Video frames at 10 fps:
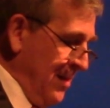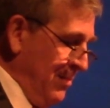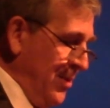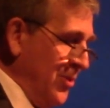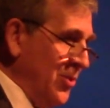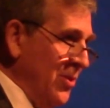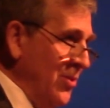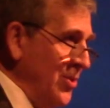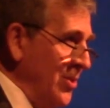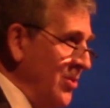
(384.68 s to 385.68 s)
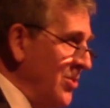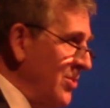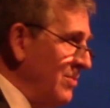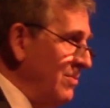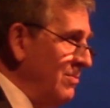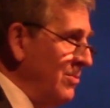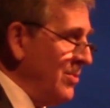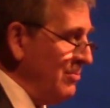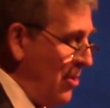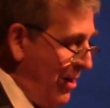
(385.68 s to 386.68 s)
But as surgeons,
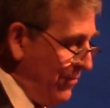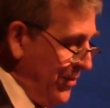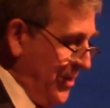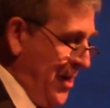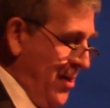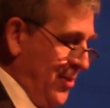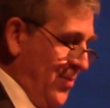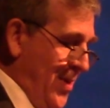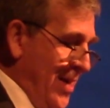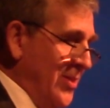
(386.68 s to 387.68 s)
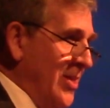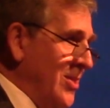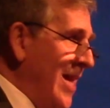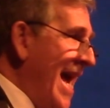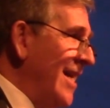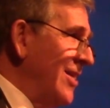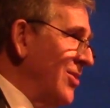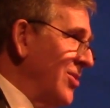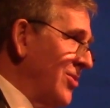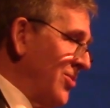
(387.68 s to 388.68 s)
we're often characterized as
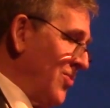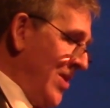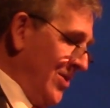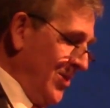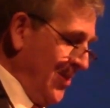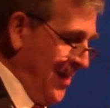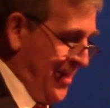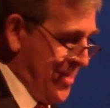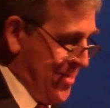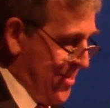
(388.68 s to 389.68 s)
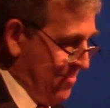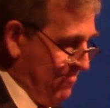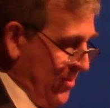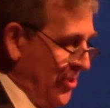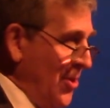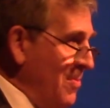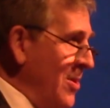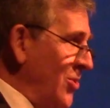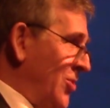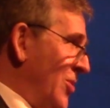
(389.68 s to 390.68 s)
lacking such traits. So
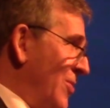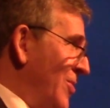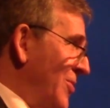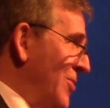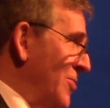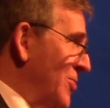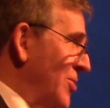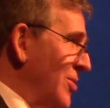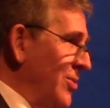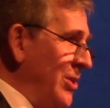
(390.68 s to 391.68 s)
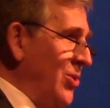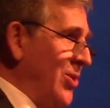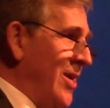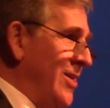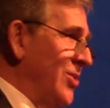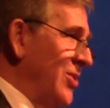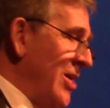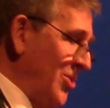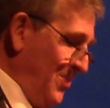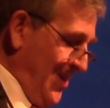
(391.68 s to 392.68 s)
much so that there's the cliched
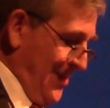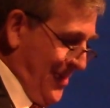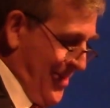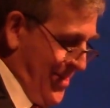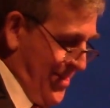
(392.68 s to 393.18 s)
assessment